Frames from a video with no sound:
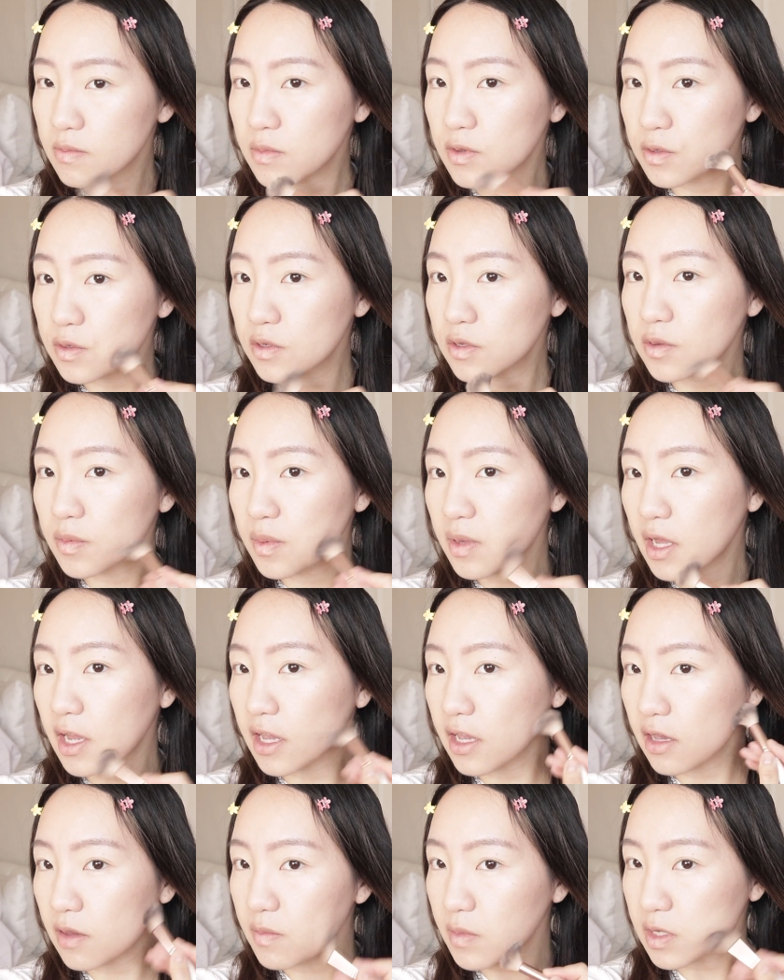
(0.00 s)
Also
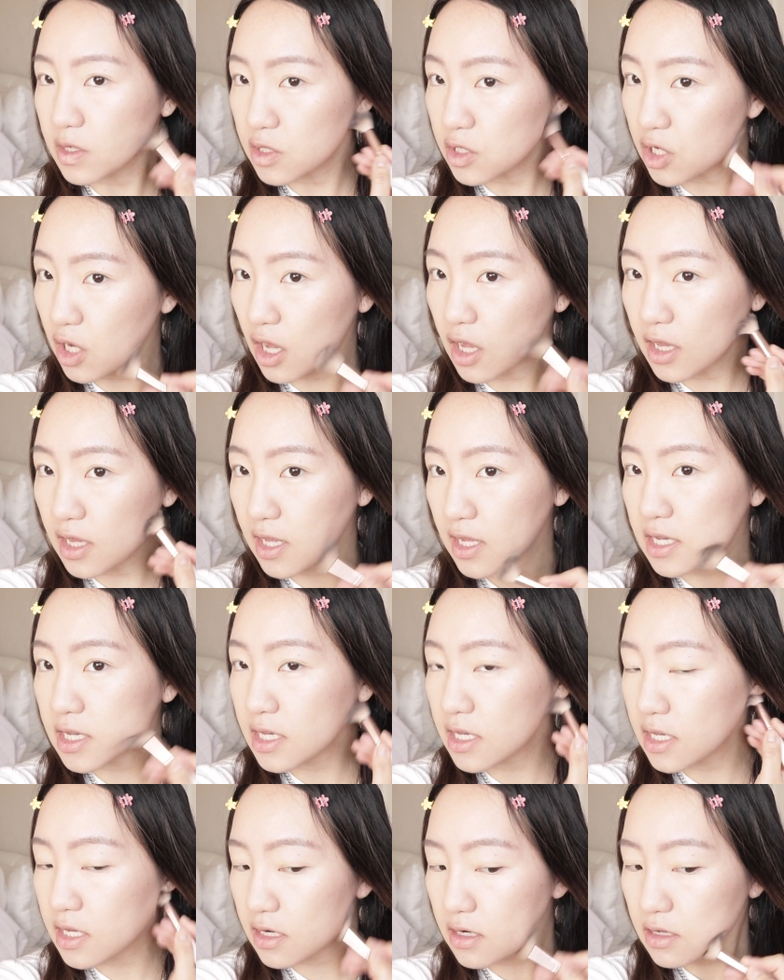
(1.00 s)
applying on my
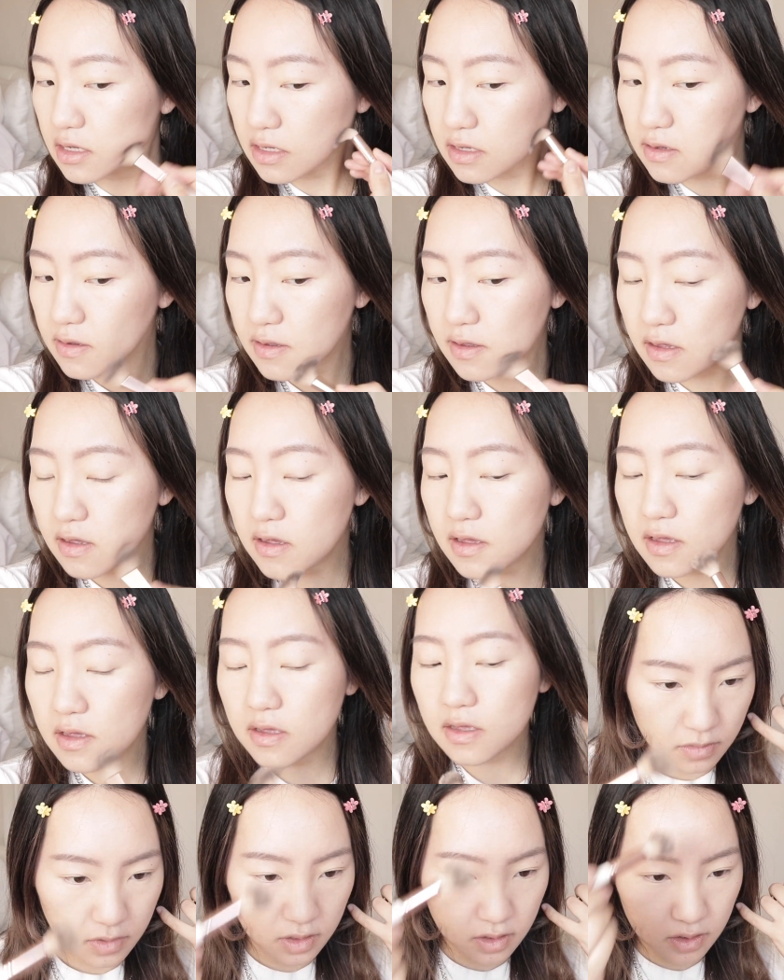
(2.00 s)
jawline
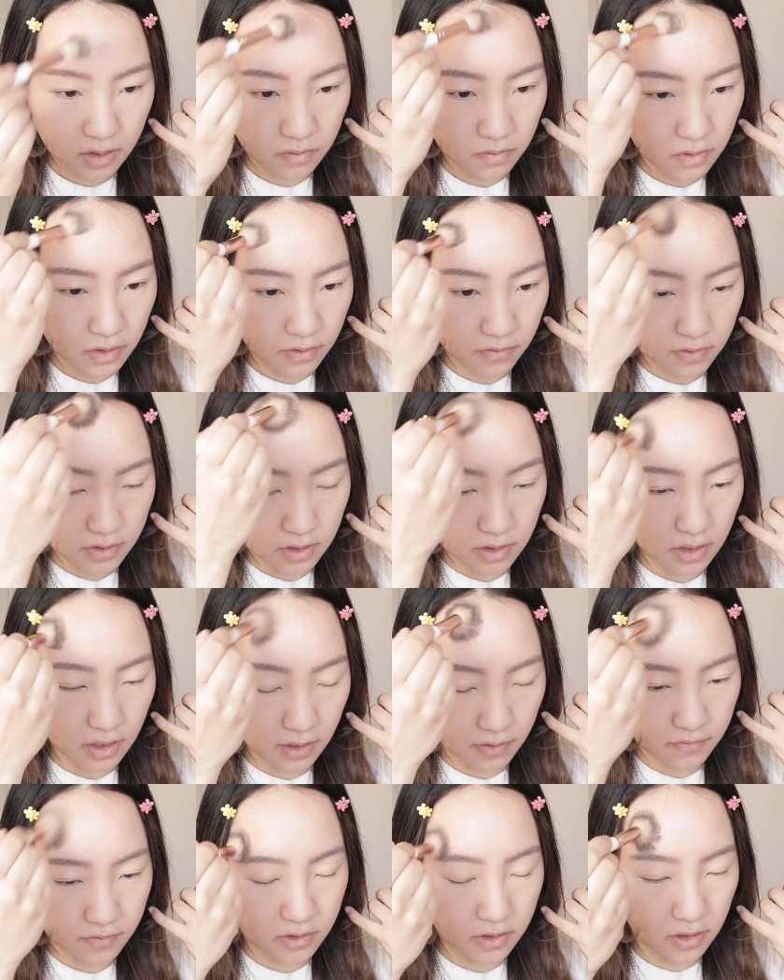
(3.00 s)
and then whatever's
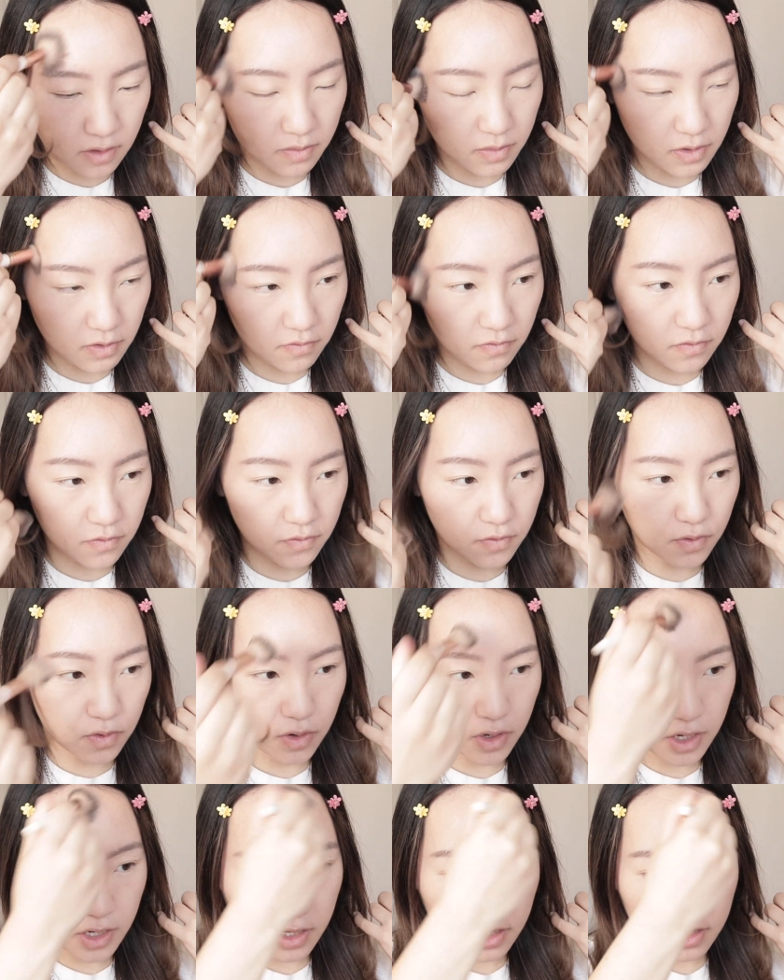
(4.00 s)
left on my
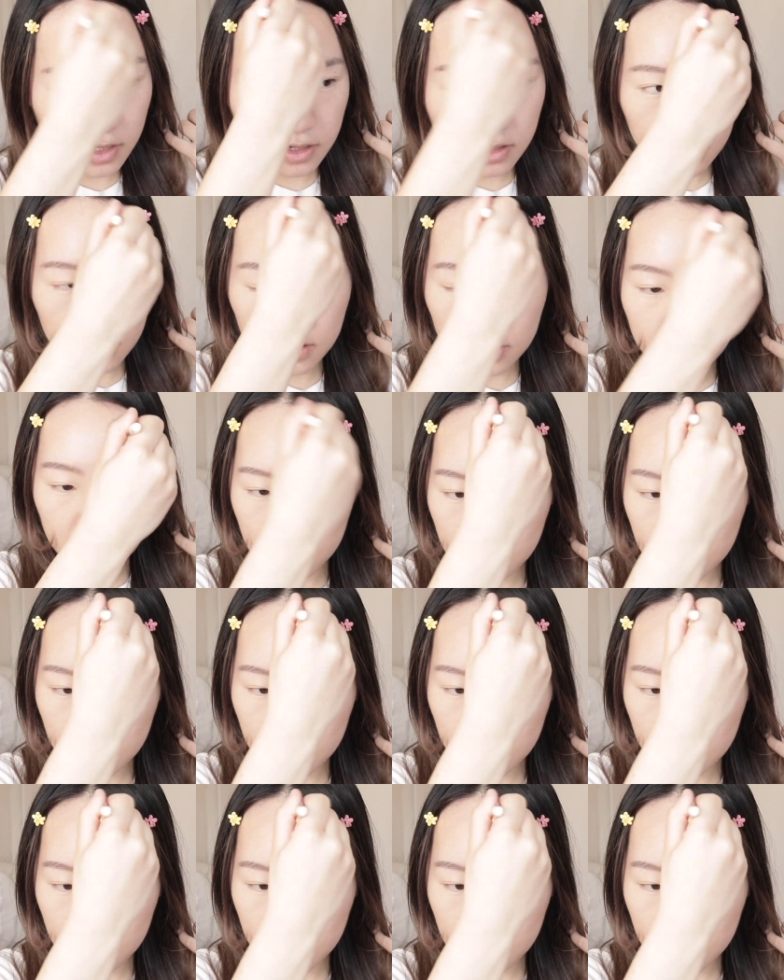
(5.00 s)
forehead.